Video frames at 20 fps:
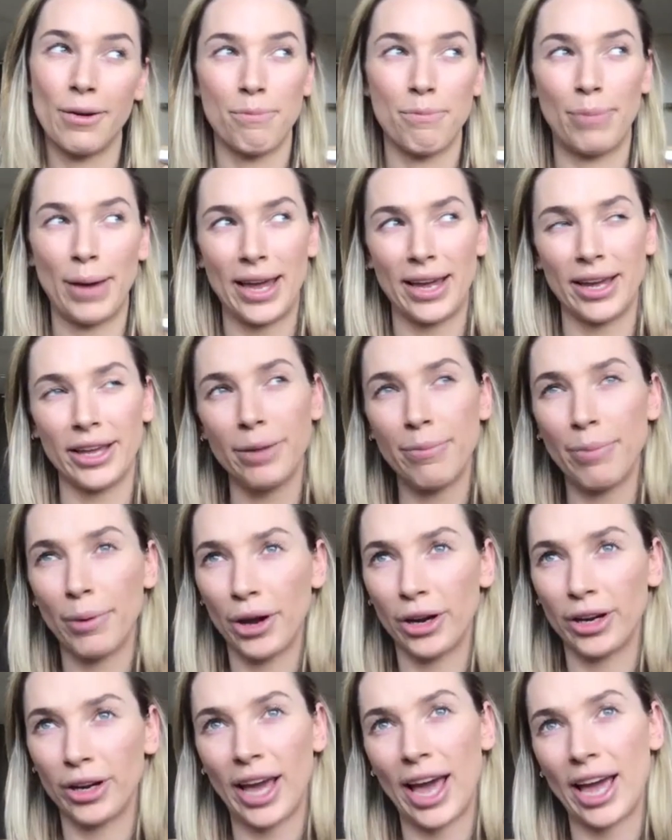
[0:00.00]
Being in the
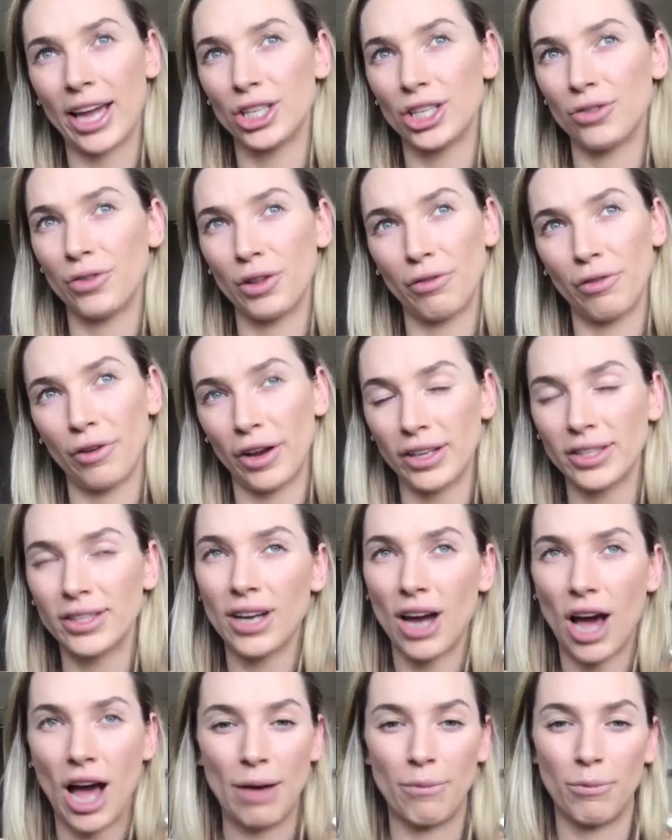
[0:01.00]
birdcage for the first
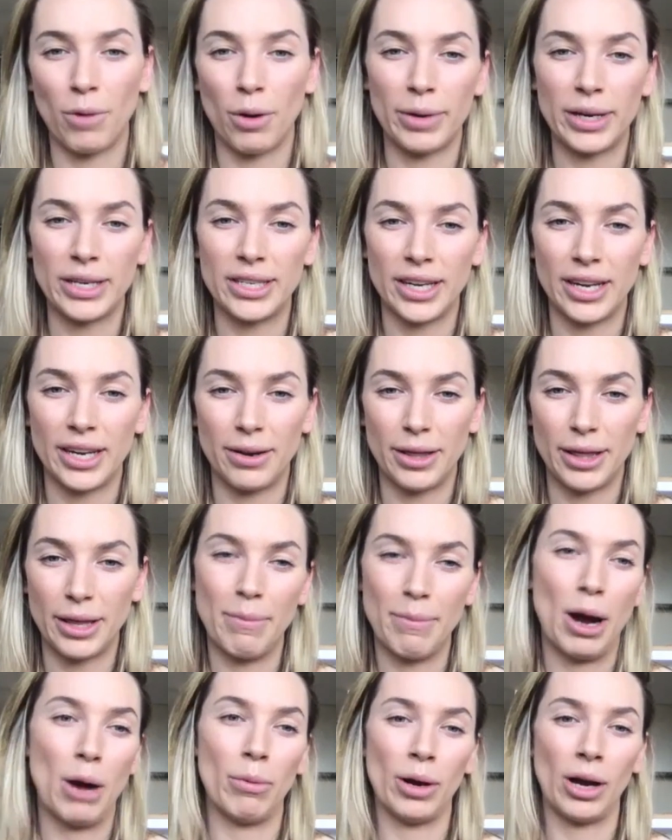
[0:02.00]
time when we did the
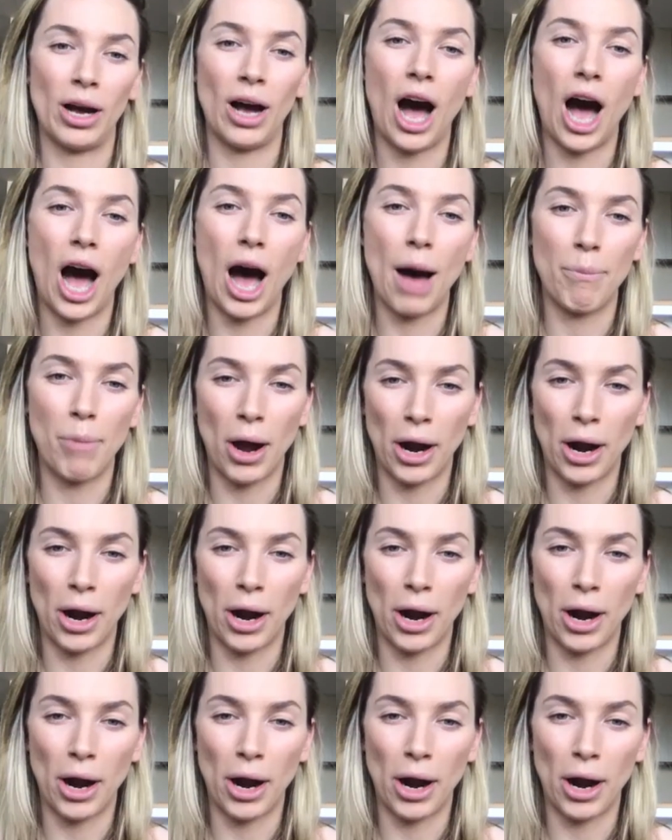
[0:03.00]
Melbourne Cup,